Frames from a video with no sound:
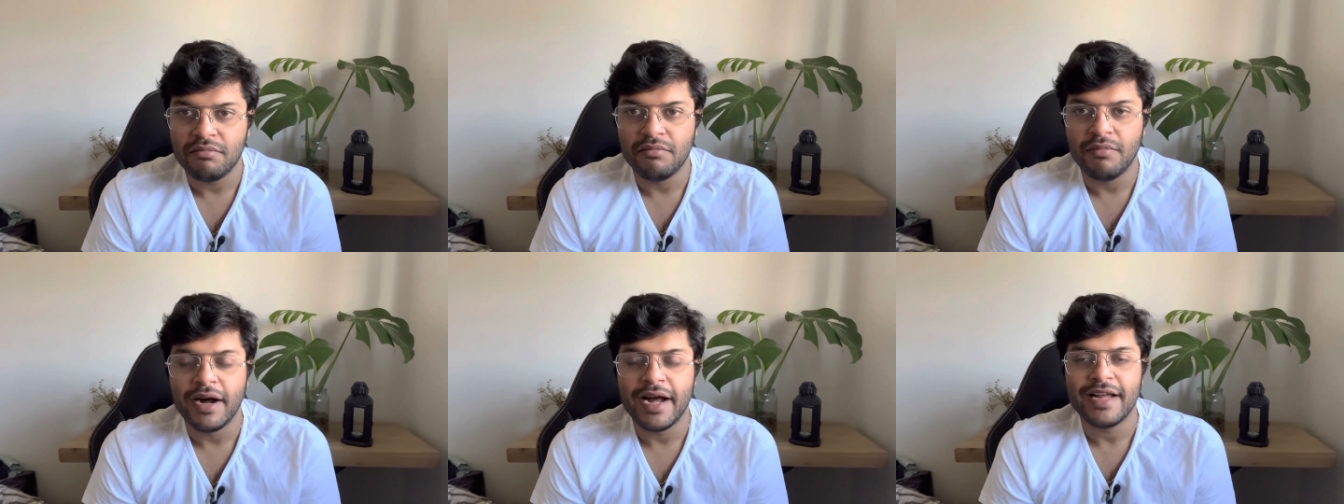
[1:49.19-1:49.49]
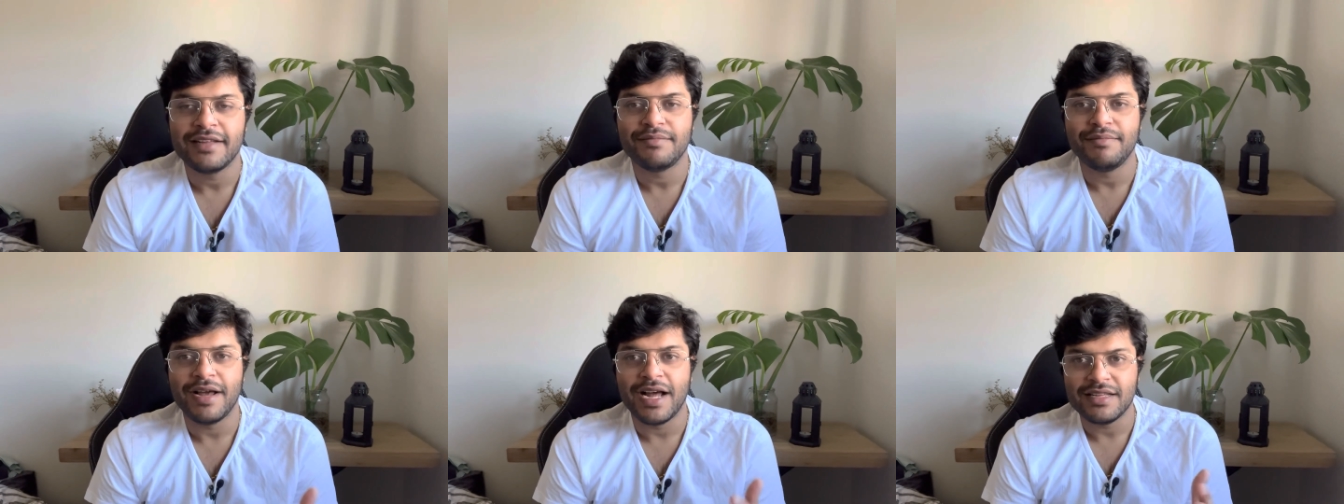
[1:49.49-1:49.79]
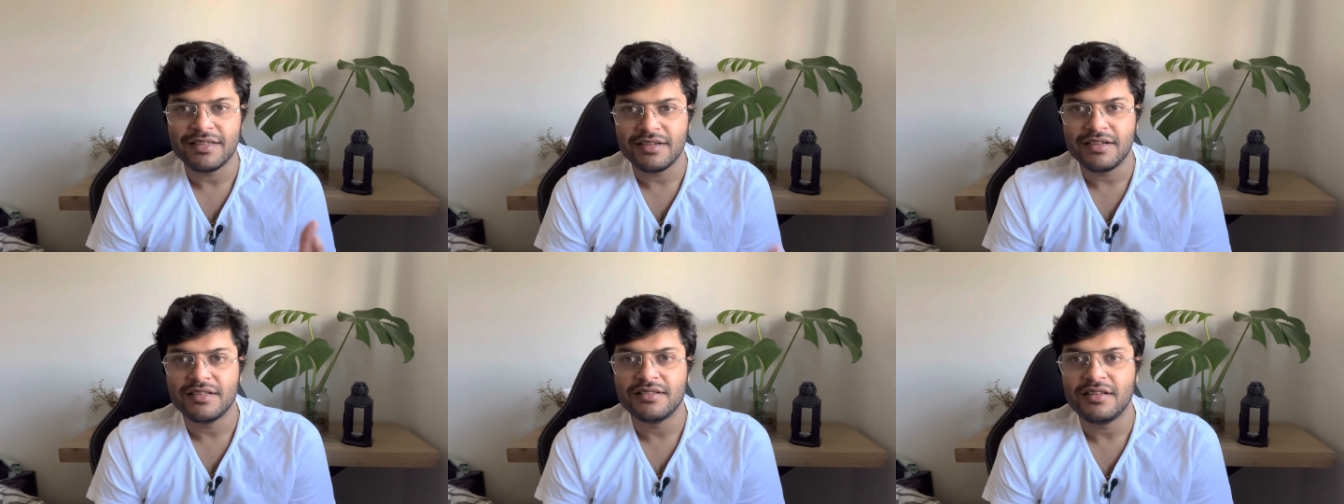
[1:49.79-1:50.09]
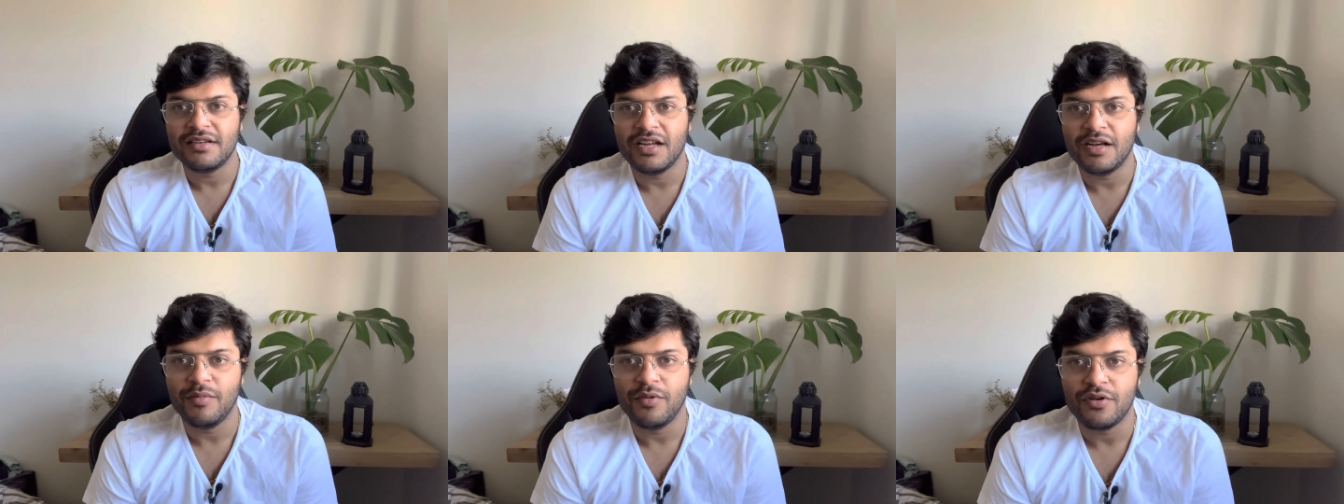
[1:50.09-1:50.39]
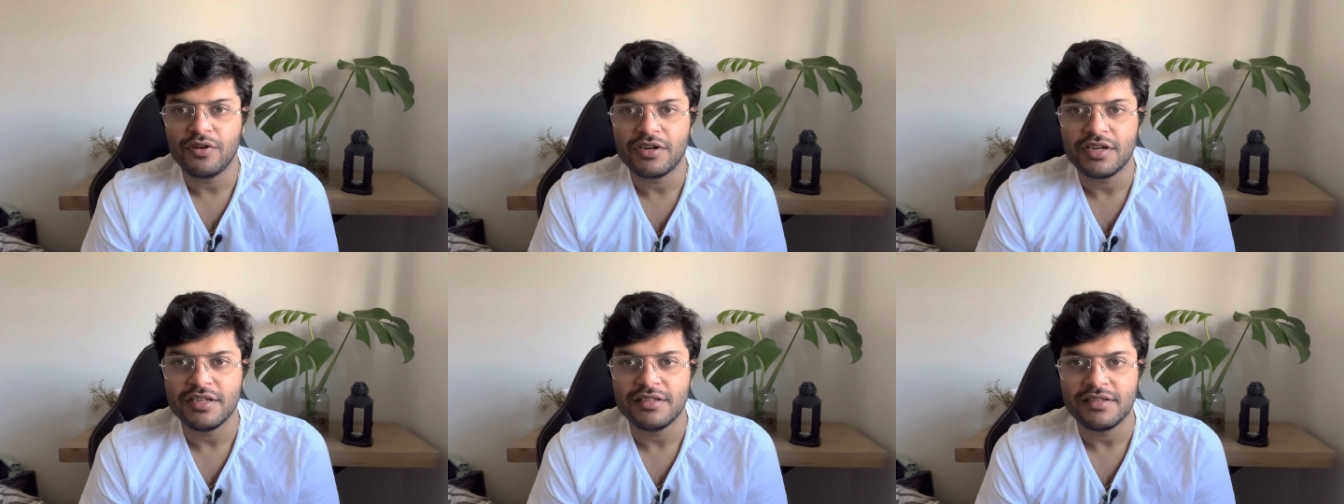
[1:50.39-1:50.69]
a bachelor's in
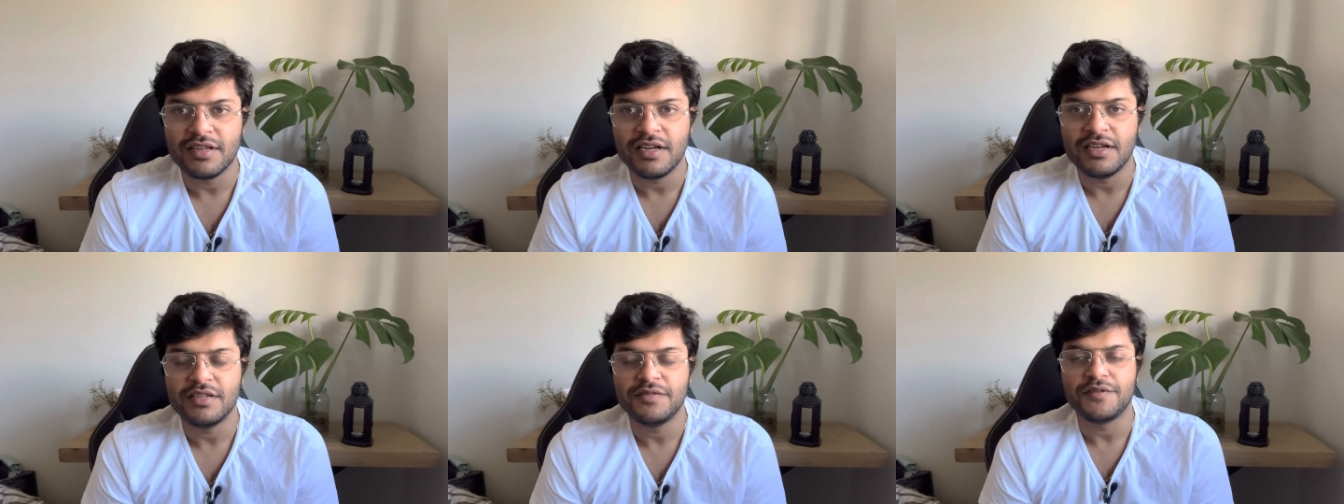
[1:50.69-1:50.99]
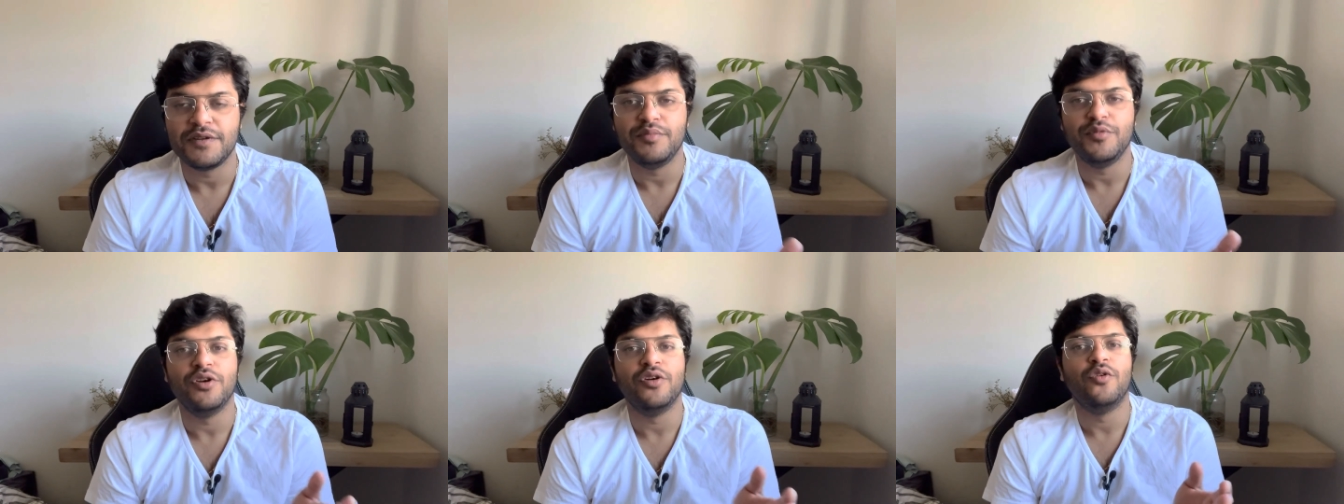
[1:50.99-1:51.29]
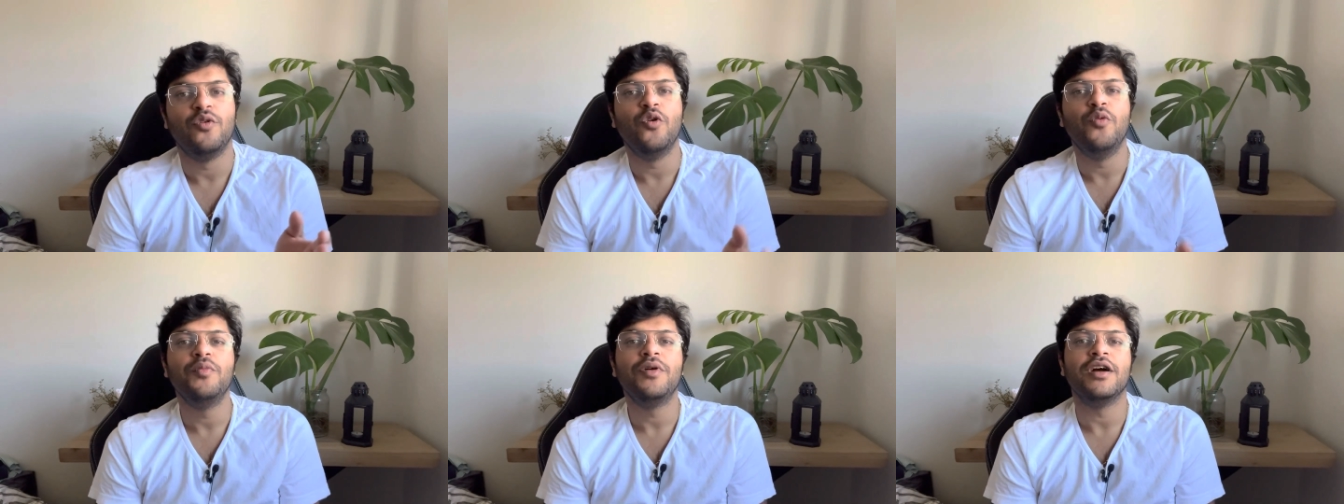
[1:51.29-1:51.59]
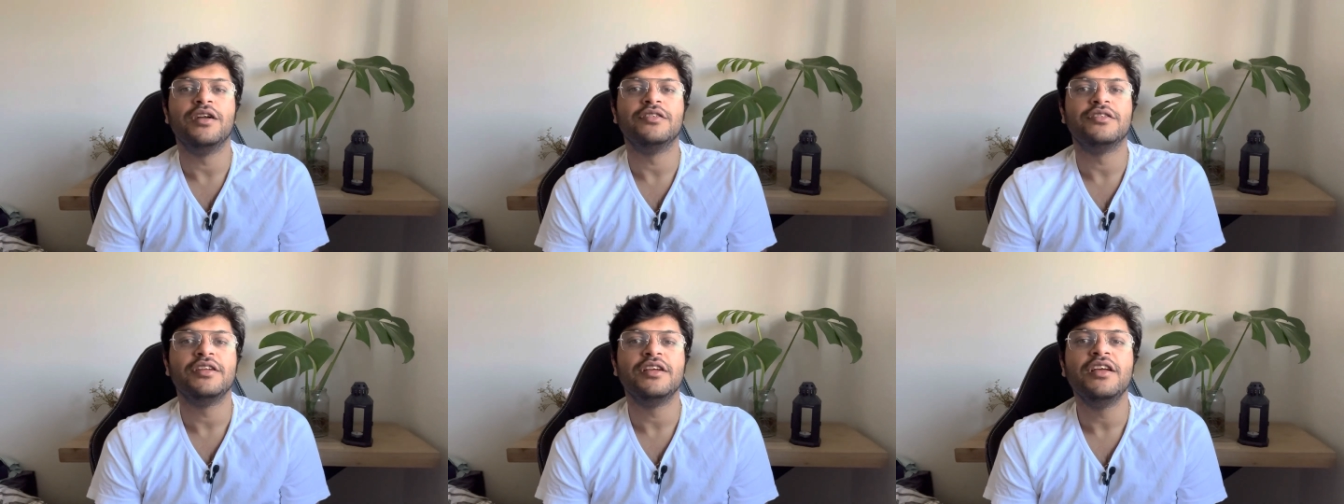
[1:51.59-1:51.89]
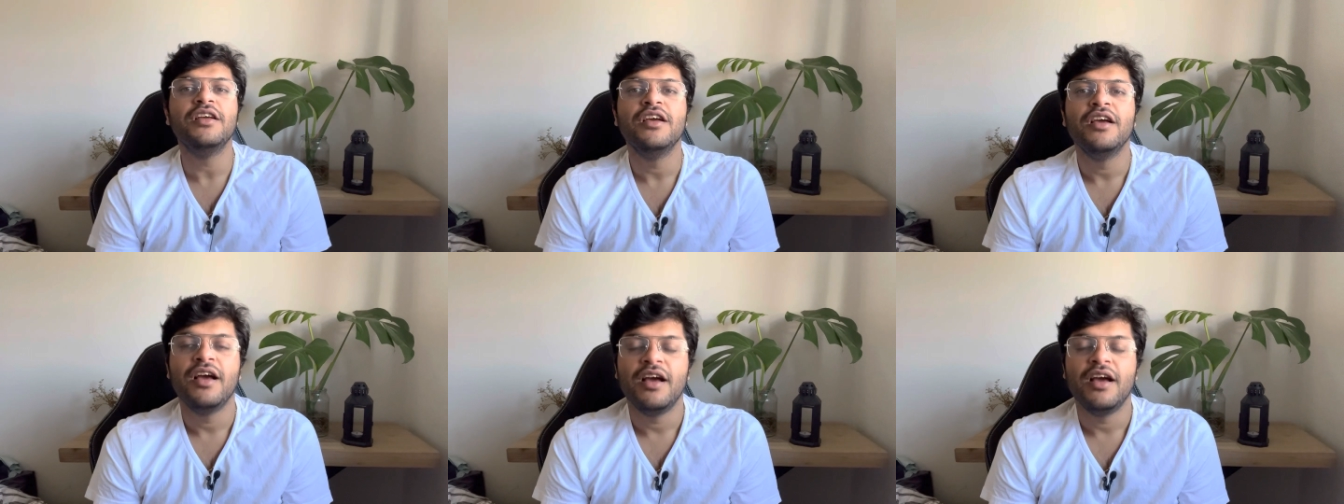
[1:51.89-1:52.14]
laboratory science from your home country